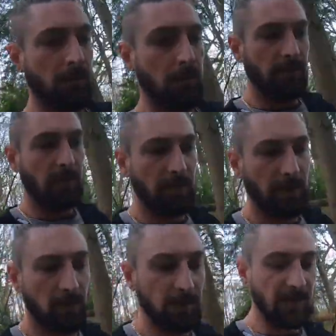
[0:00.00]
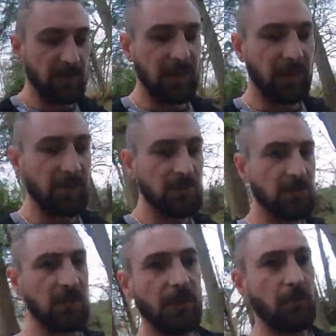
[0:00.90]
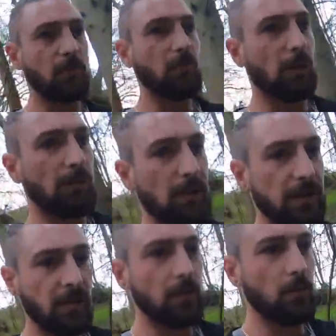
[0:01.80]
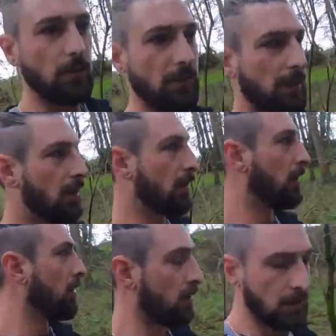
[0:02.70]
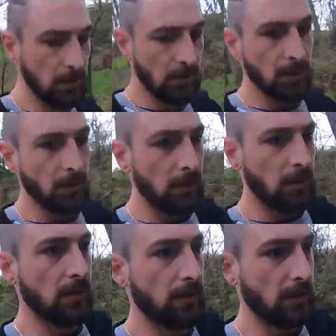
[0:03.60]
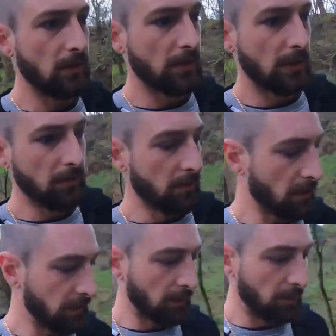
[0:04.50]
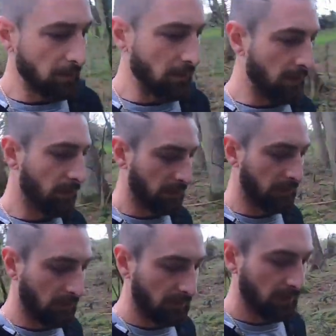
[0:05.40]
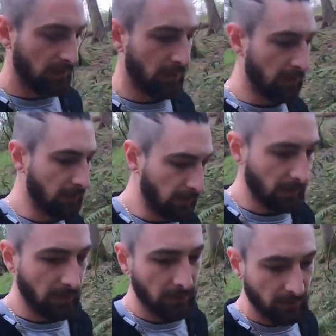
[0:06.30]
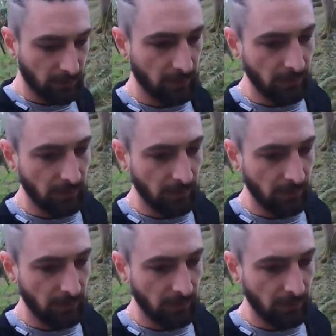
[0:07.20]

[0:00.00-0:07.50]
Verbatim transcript: We're in the bit what says danger deep water, but there's no water here. So just keep your eyes open. I'll start sinking into the ground.